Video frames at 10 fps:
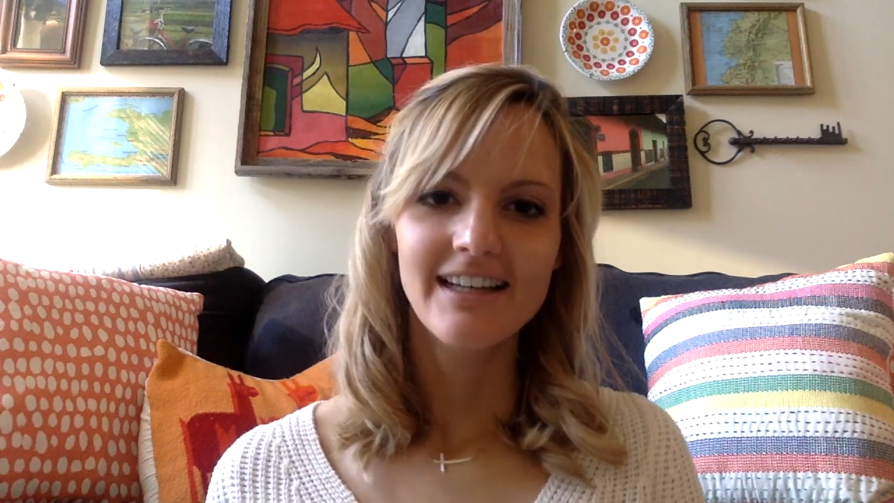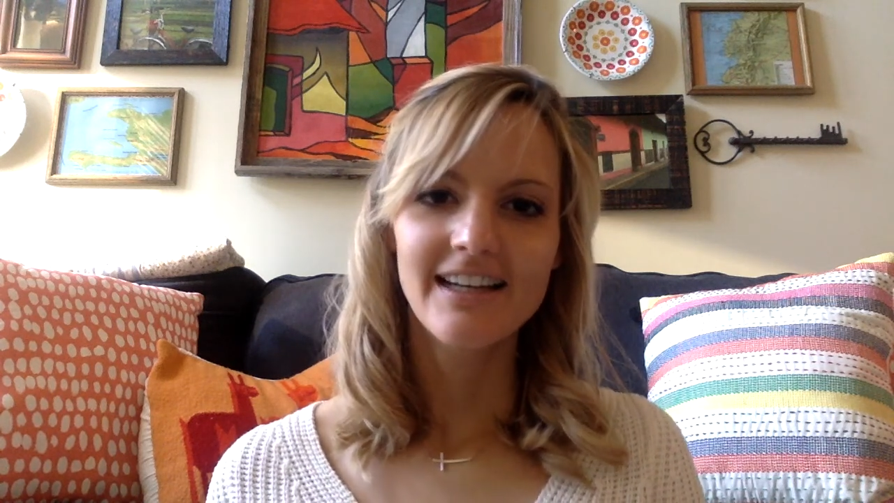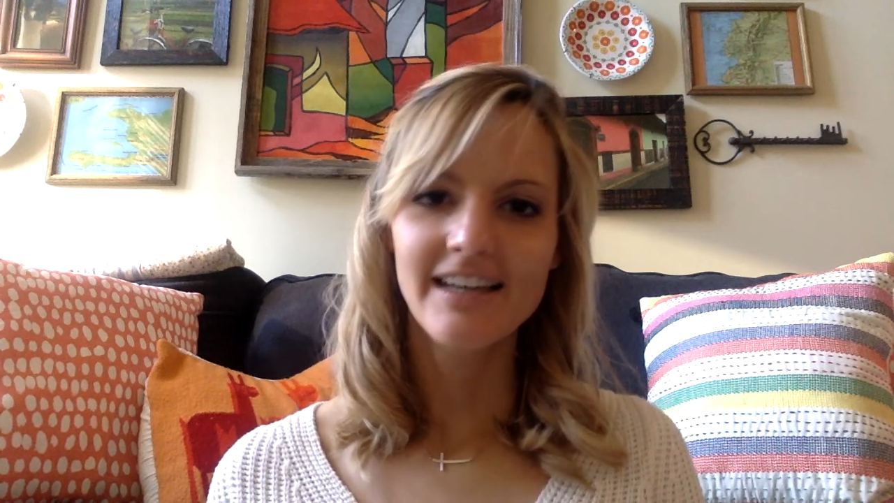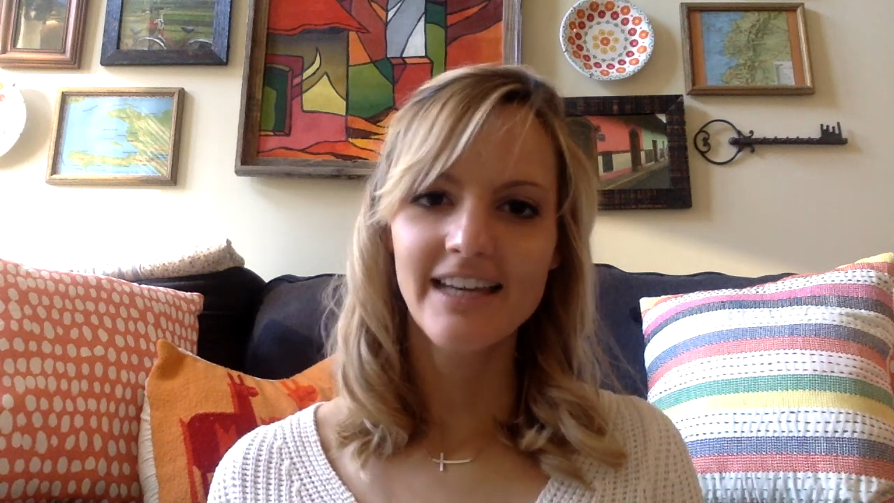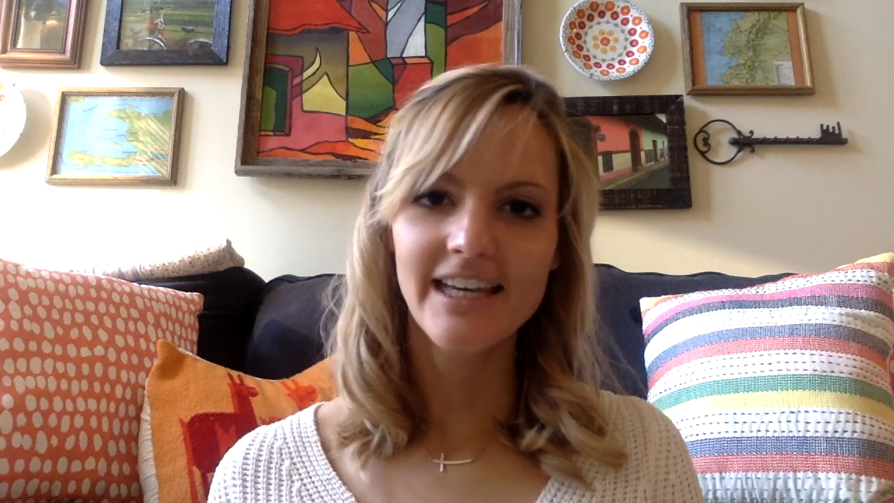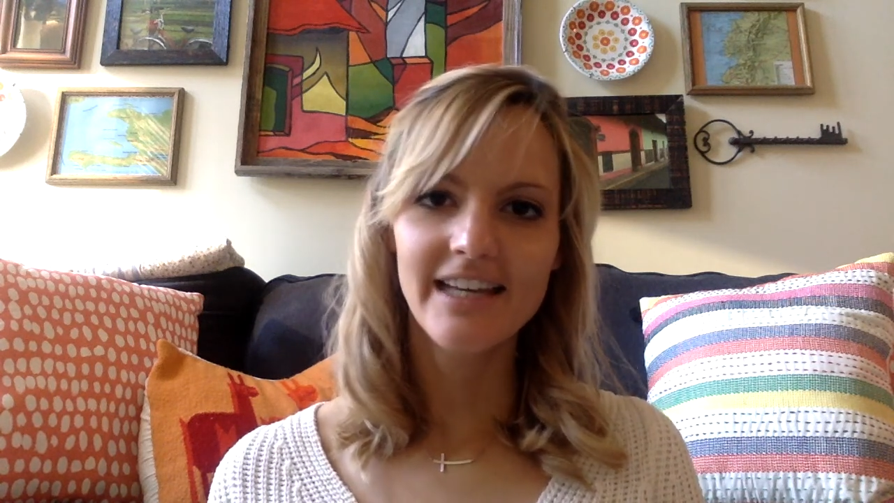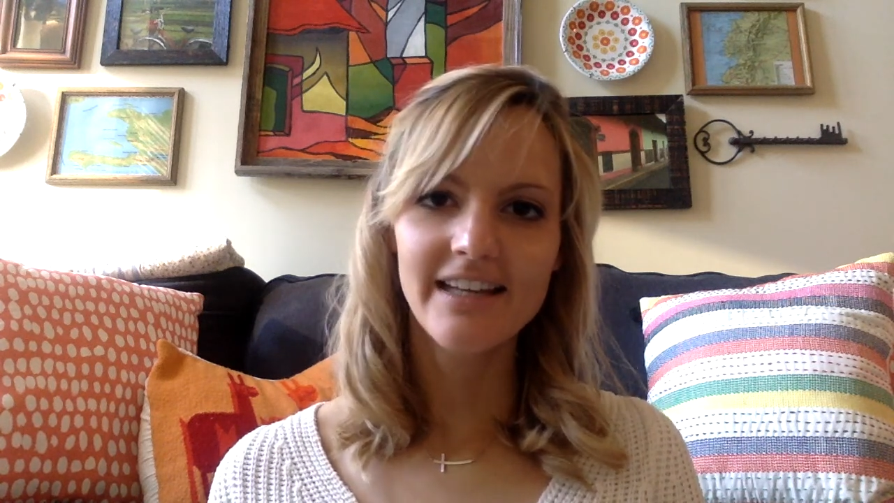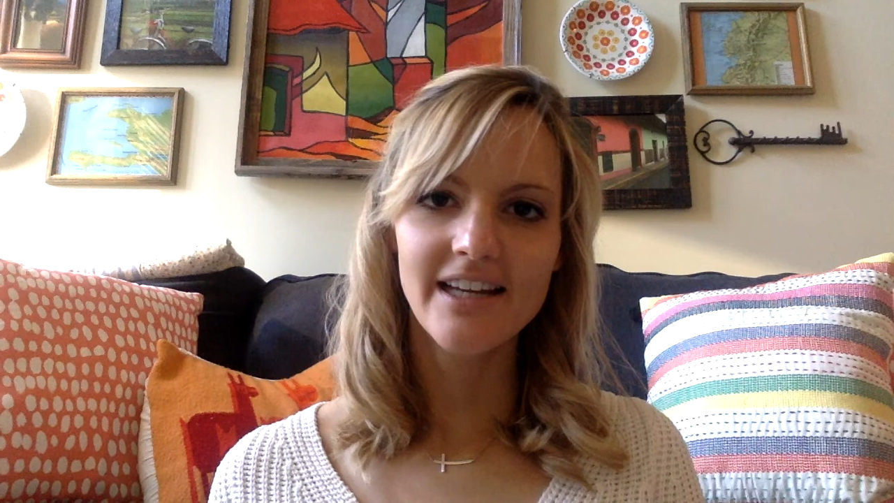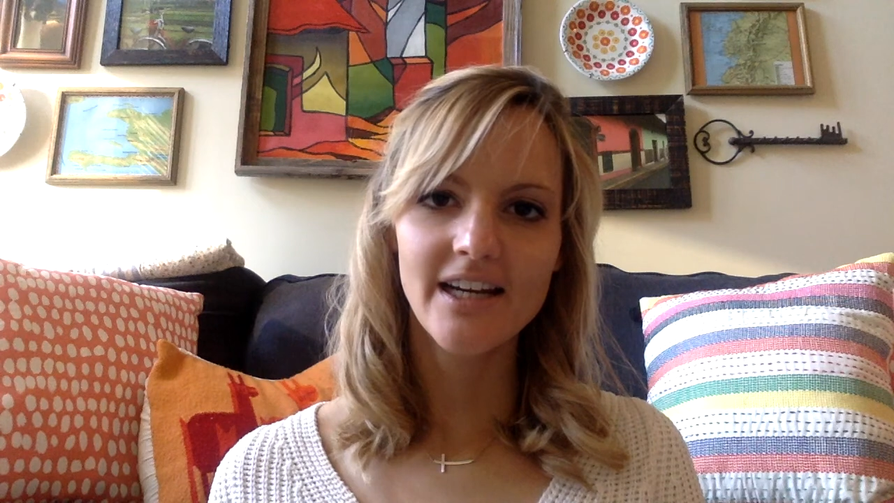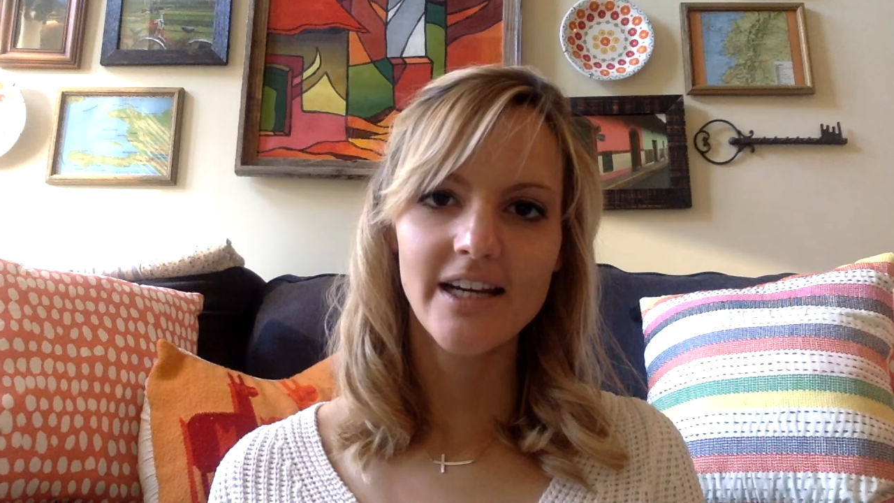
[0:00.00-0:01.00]
Again,
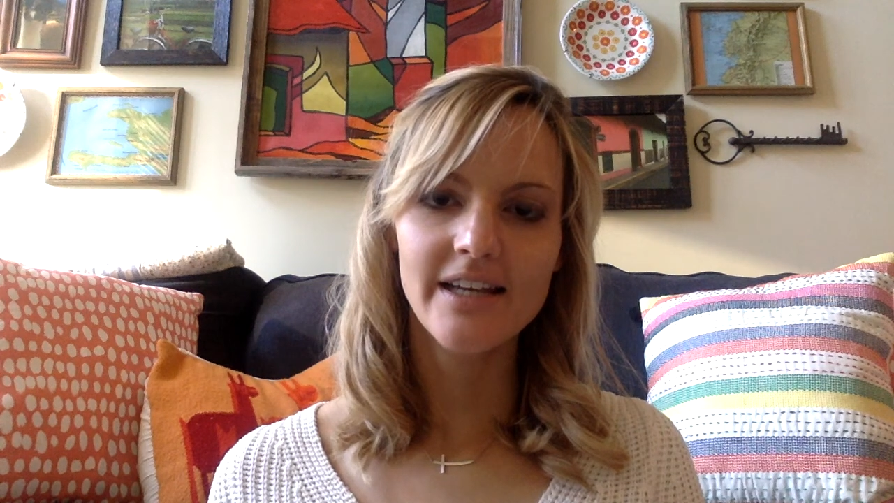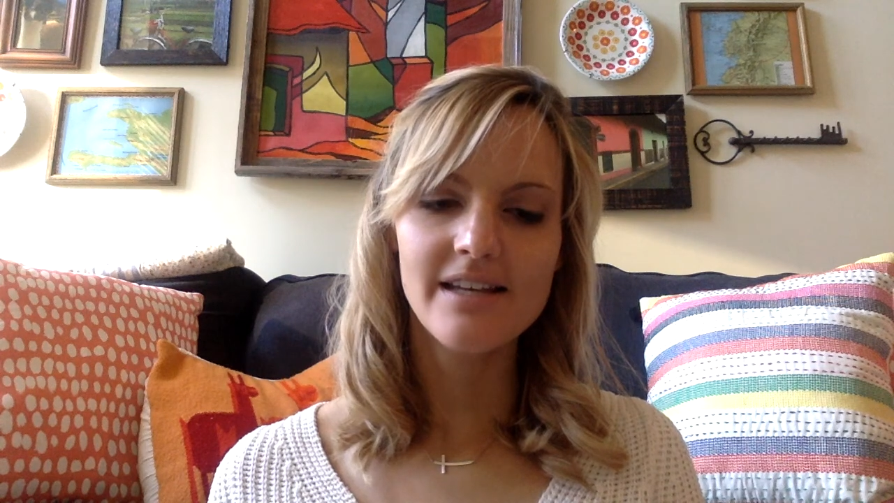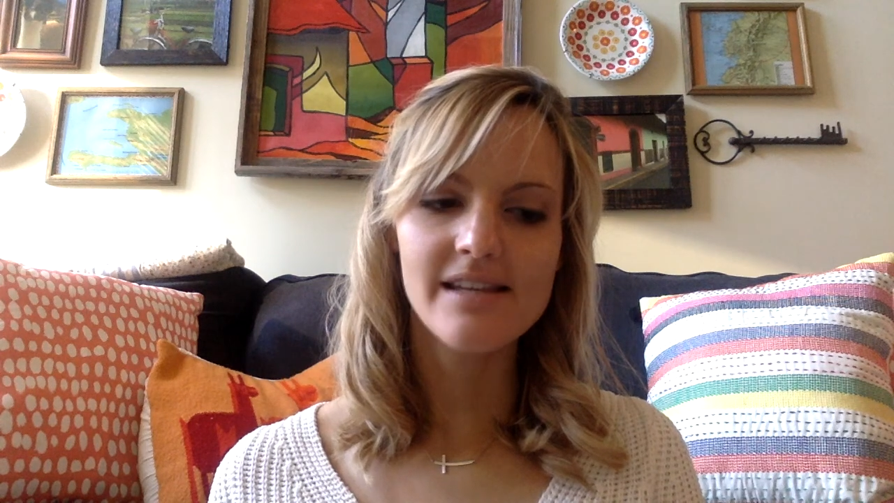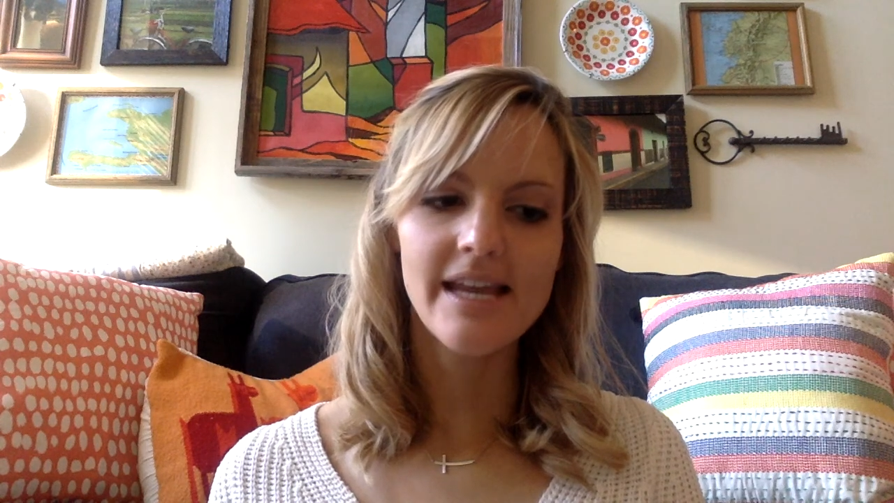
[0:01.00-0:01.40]
there is